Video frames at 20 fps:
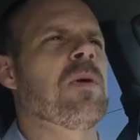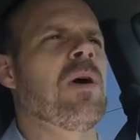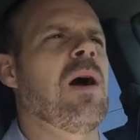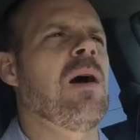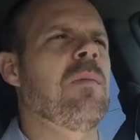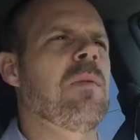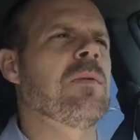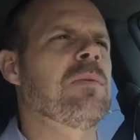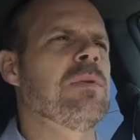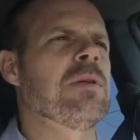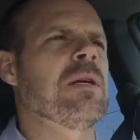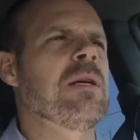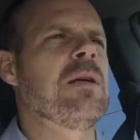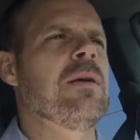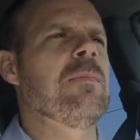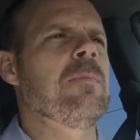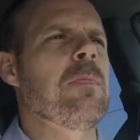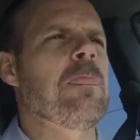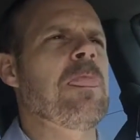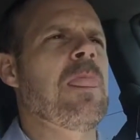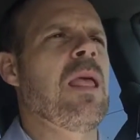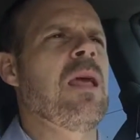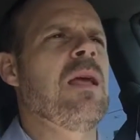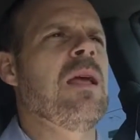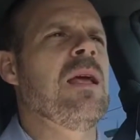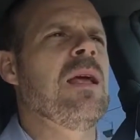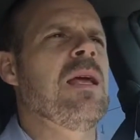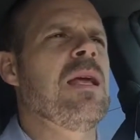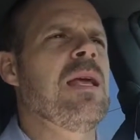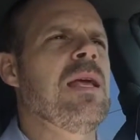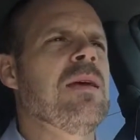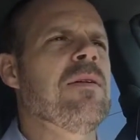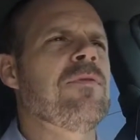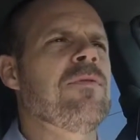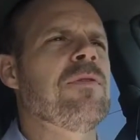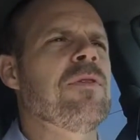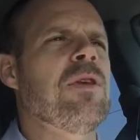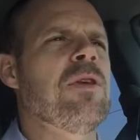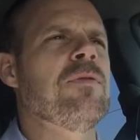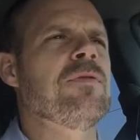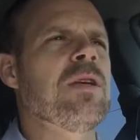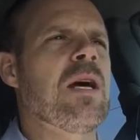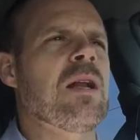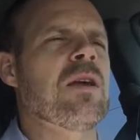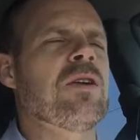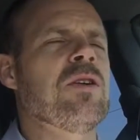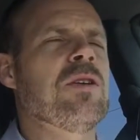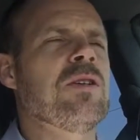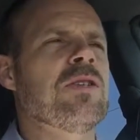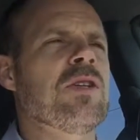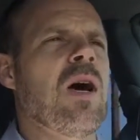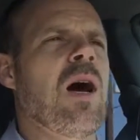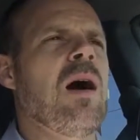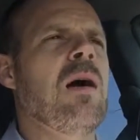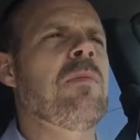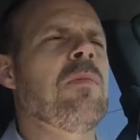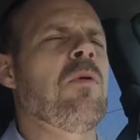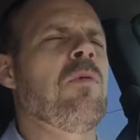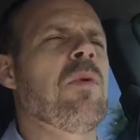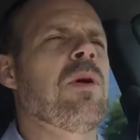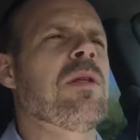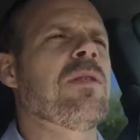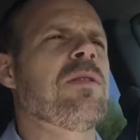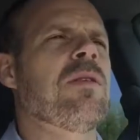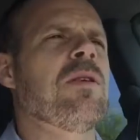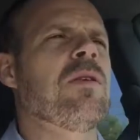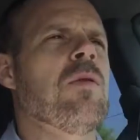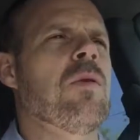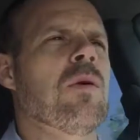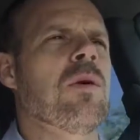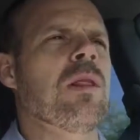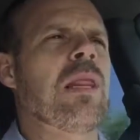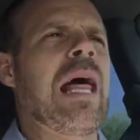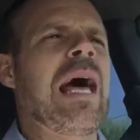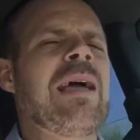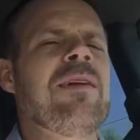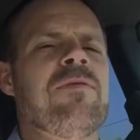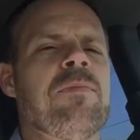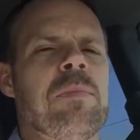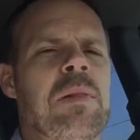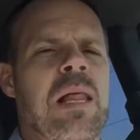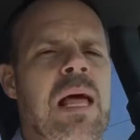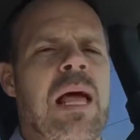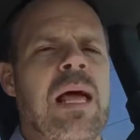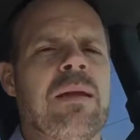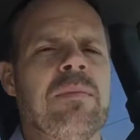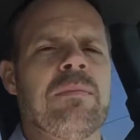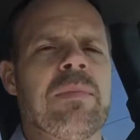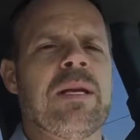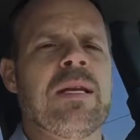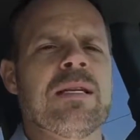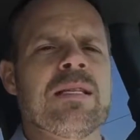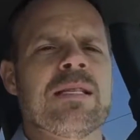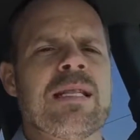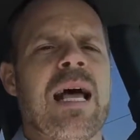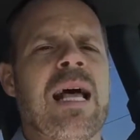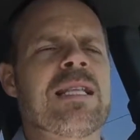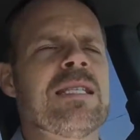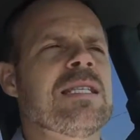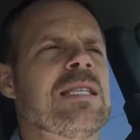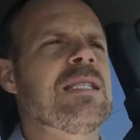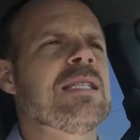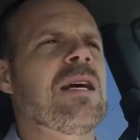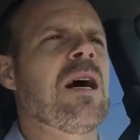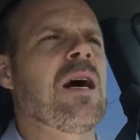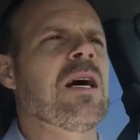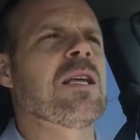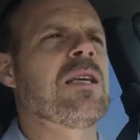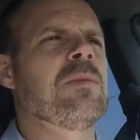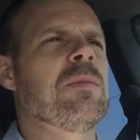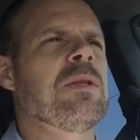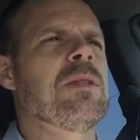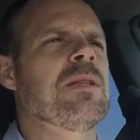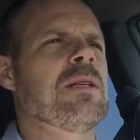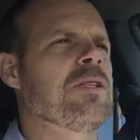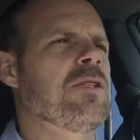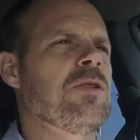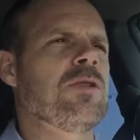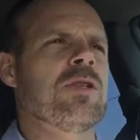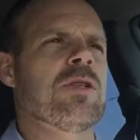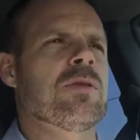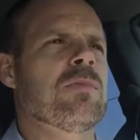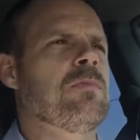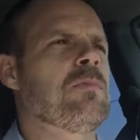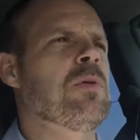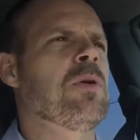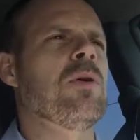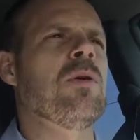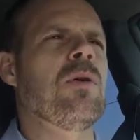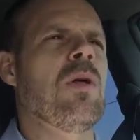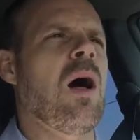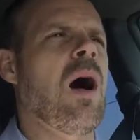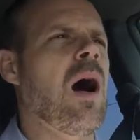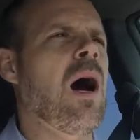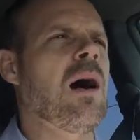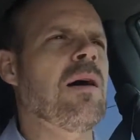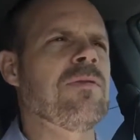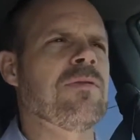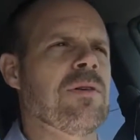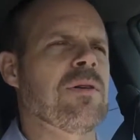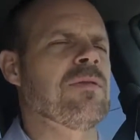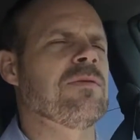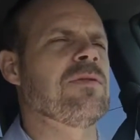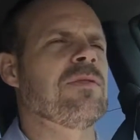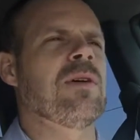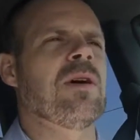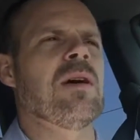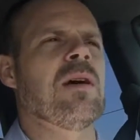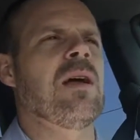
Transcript: probably, if you've done a good job with your life plan, because that's the document that you just pull off of